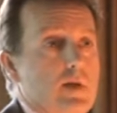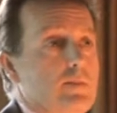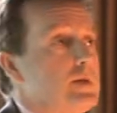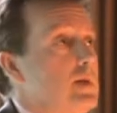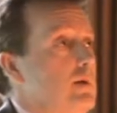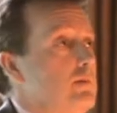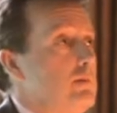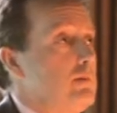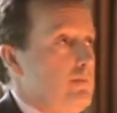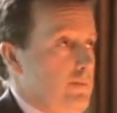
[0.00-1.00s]
episode.
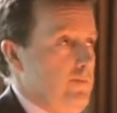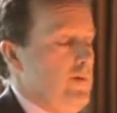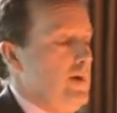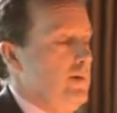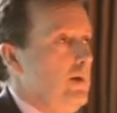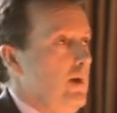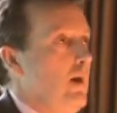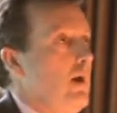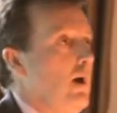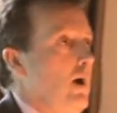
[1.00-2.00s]
Right.
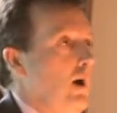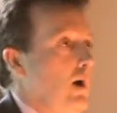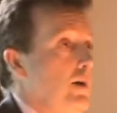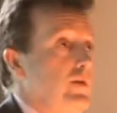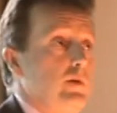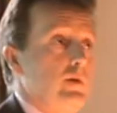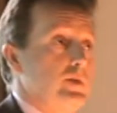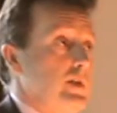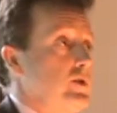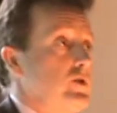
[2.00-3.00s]
I thought it
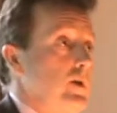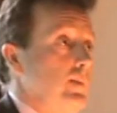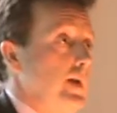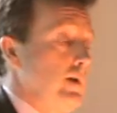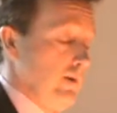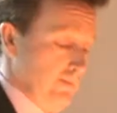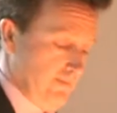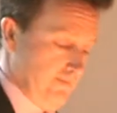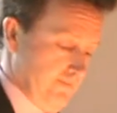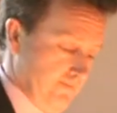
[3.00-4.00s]
was extremely good.
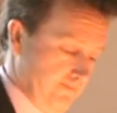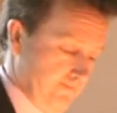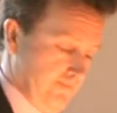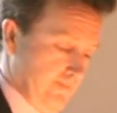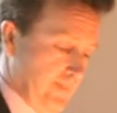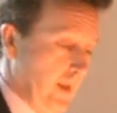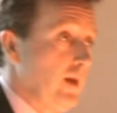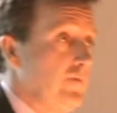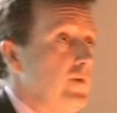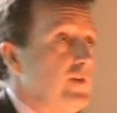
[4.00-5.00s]

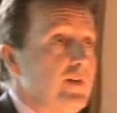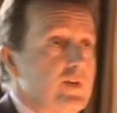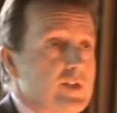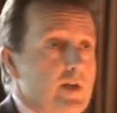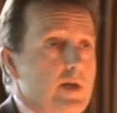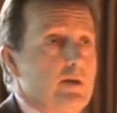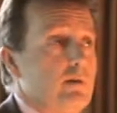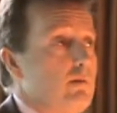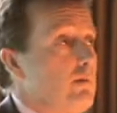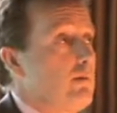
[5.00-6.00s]
If you didn't see it,
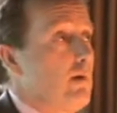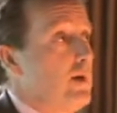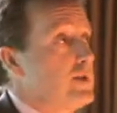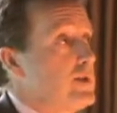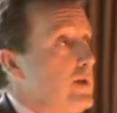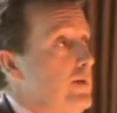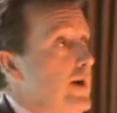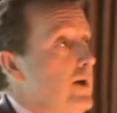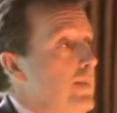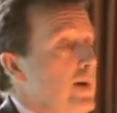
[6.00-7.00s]
I certainly
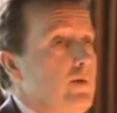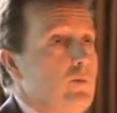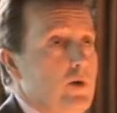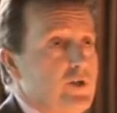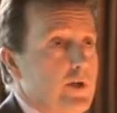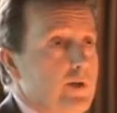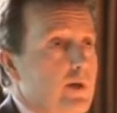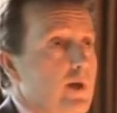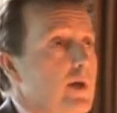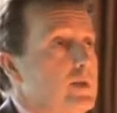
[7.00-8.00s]
recommend you watch it.
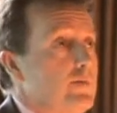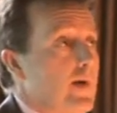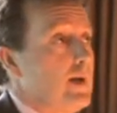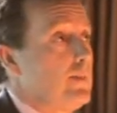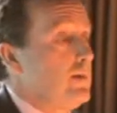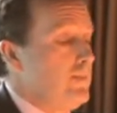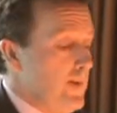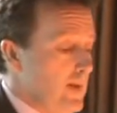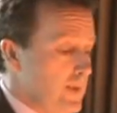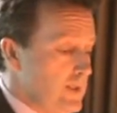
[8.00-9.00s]
It's available on
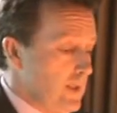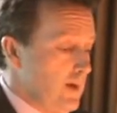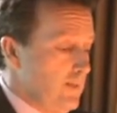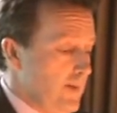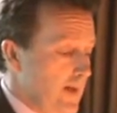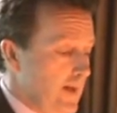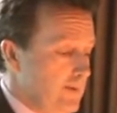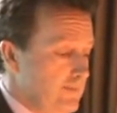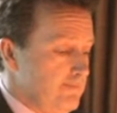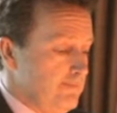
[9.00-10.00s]
BBC iPlayer.
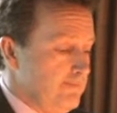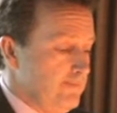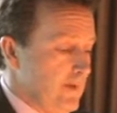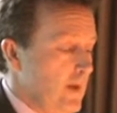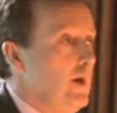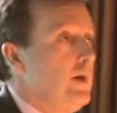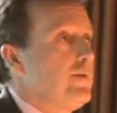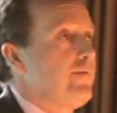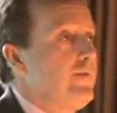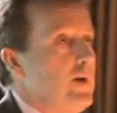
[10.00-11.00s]

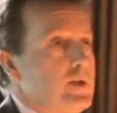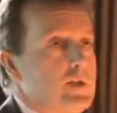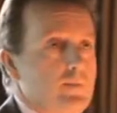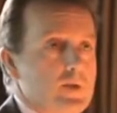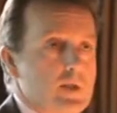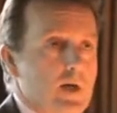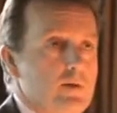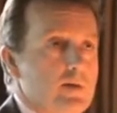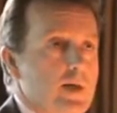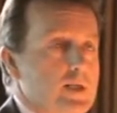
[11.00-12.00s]
The first
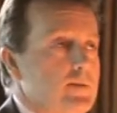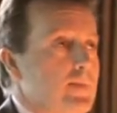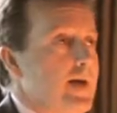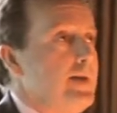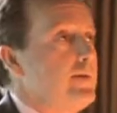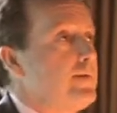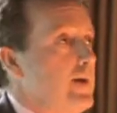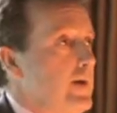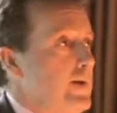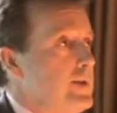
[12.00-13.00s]
episode explained the
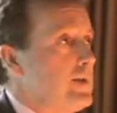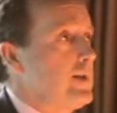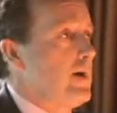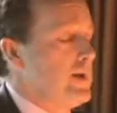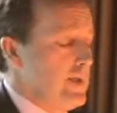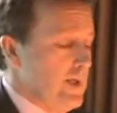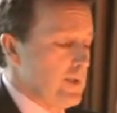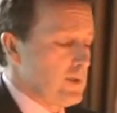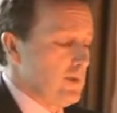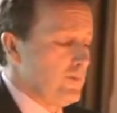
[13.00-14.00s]
theories and the
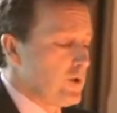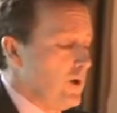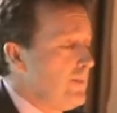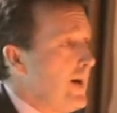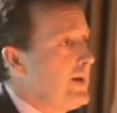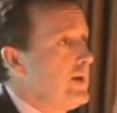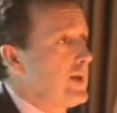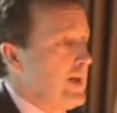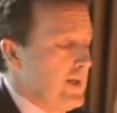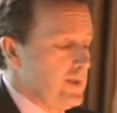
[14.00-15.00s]
ideas of John
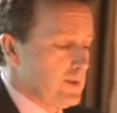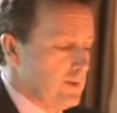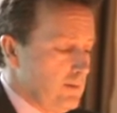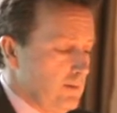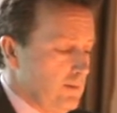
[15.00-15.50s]
Maynard Keynes.